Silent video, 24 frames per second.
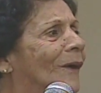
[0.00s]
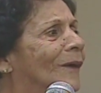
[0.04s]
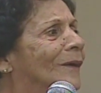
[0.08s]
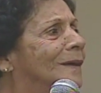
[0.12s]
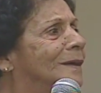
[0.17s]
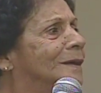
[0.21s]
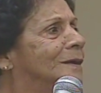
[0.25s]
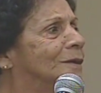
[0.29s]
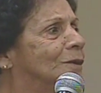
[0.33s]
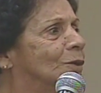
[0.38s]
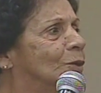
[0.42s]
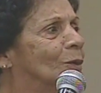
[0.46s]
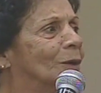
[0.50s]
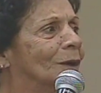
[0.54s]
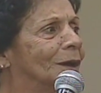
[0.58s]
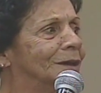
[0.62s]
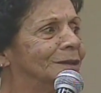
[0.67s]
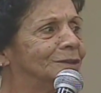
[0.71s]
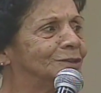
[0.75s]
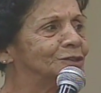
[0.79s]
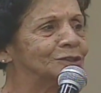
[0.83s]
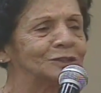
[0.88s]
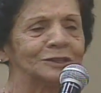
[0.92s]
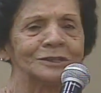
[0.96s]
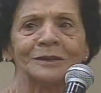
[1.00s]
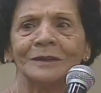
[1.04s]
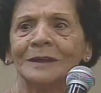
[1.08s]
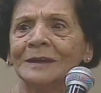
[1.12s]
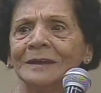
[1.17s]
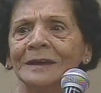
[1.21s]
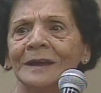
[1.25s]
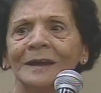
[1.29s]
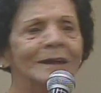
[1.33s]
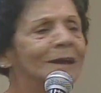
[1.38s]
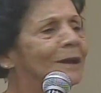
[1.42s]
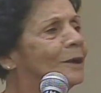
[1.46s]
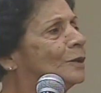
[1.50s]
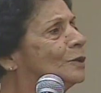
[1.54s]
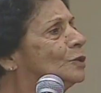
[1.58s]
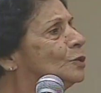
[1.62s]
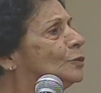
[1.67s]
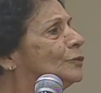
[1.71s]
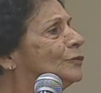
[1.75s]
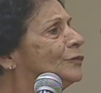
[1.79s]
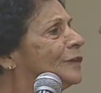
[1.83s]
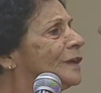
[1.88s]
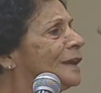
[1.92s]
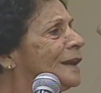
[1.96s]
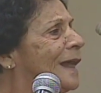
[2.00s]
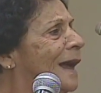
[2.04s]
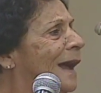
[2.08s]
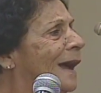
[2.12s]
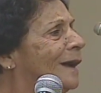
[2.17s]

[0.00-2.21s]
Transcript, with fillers: Lloyd, Lloyd, look. I couldn't turn my